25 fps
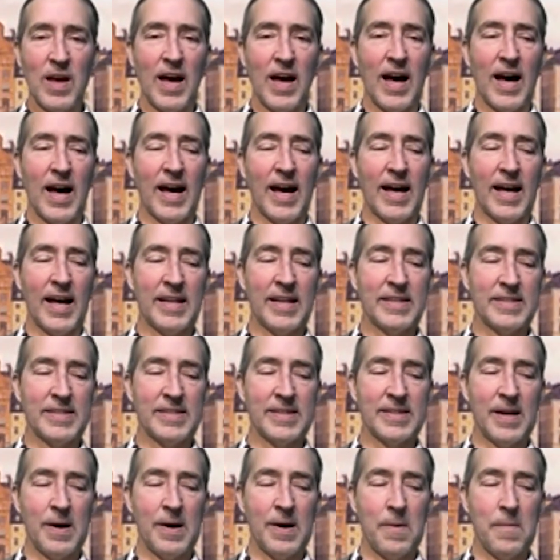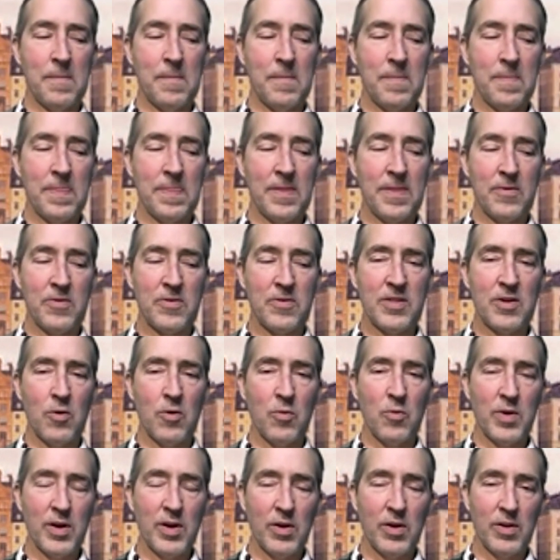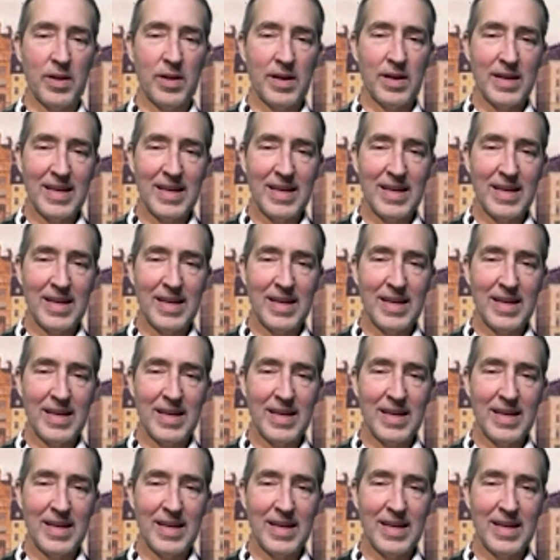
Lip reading: And there's no real